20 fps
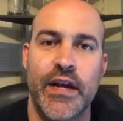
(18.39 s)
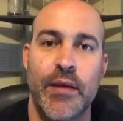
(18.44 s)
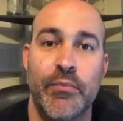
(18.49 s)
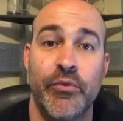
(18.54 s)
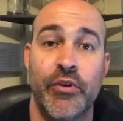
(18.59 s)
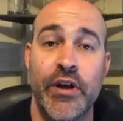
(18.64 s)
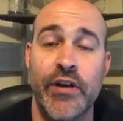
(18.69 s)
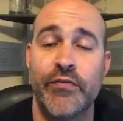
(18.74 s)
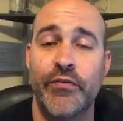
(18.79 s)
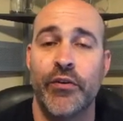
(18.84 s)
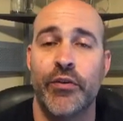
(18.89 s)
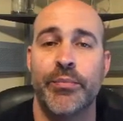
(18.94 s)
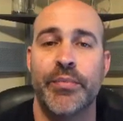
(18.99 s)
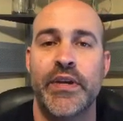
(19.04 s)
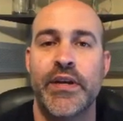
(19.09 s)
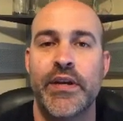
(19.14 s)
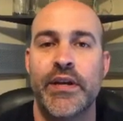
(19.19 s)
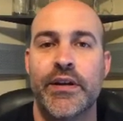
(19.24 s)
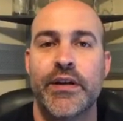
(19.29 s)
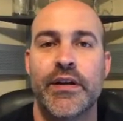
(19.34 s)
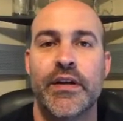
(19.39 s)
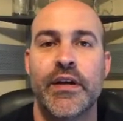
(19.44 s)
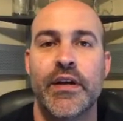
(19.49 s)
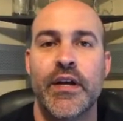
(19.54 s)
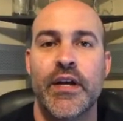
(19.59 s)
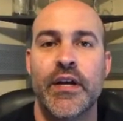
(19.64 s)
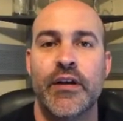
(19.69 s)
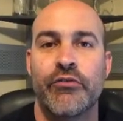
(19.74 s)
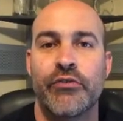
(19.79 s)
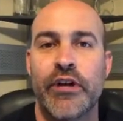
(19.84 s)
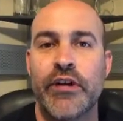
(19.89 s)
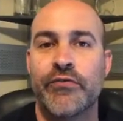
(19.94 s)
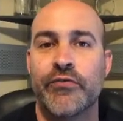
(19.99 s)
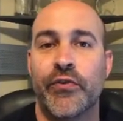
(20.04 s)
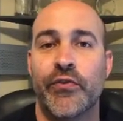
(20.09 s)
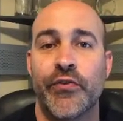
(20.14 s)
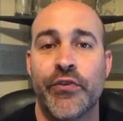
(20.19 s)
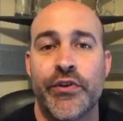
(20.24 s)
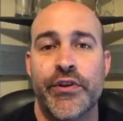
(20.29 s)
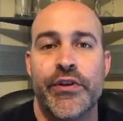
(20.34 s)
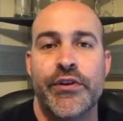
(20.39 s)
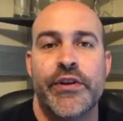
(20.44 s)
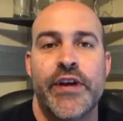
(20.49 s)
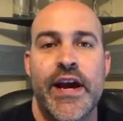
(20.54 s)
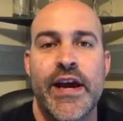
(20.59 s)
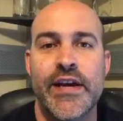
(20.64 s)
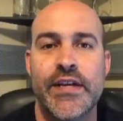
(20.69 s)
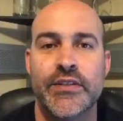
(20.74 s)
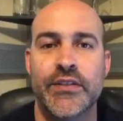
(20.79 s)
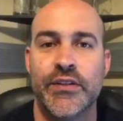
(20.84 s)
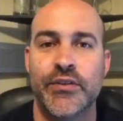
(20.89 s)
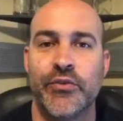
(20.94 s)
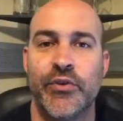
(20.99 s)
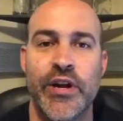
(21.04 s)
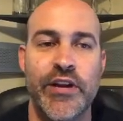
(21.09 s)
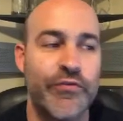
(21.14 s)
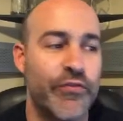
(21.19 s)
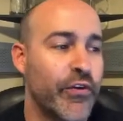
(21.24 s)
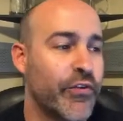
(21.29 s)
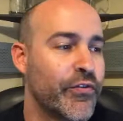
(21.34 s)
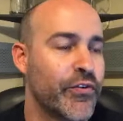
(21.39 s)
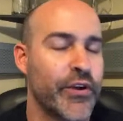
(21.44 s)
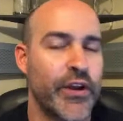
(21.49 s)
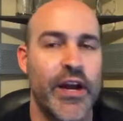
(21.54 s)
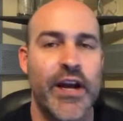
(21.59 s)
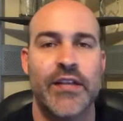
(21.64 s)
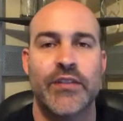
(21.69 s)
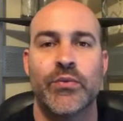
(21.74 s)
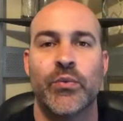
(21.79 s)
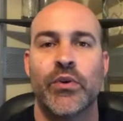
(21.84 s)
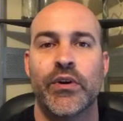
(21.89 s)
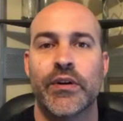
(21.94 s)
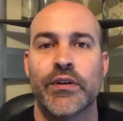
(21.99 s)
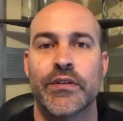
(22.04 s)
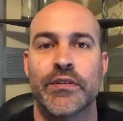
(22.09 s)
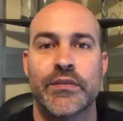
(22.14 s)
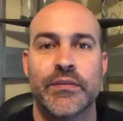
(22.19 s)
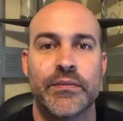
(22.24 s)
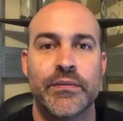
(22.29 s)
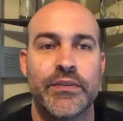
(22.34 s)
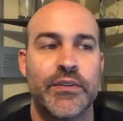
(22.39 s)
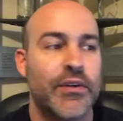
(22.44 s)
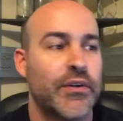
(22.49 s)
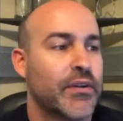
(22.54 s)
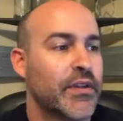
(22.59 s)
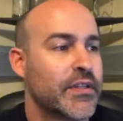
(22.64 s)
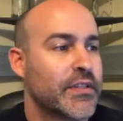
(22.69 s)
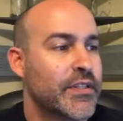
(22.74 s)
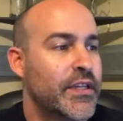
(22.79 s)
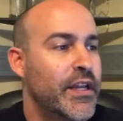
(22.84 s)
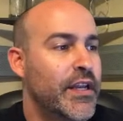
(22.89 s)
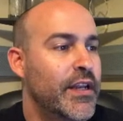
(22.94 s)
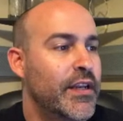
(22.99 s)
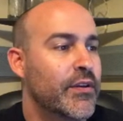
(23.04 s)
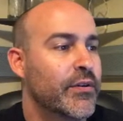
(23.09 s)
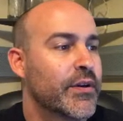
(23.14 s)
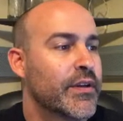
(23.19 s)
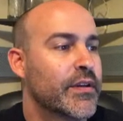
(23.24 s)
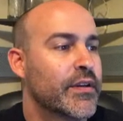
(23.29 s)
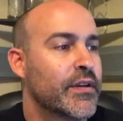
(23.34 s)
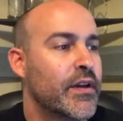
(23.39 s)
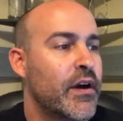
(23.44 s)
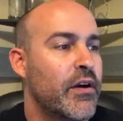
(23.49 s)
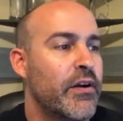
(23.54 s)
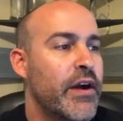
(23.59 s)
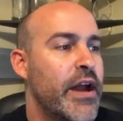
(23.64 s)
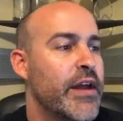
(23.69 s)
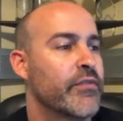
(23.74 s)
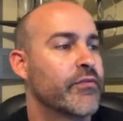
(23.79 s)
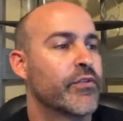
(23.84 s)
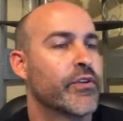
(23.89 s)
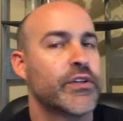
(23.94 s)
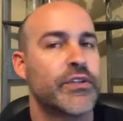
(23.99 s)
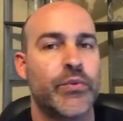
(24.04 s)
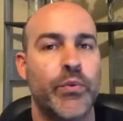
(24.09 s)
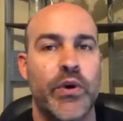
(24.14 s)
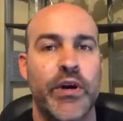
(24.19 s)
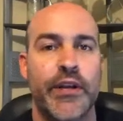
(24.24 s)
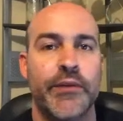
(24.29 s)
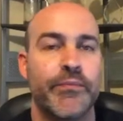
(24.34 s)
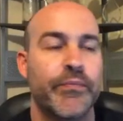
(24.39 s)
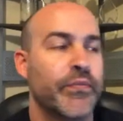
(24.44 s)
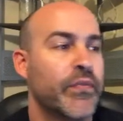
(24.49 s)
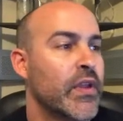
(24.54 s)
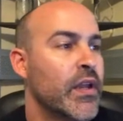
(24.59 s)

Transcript: I'm grateful to be here, grateful for you guys, and grateful for God's word. So let's get into it. All right, verse 1.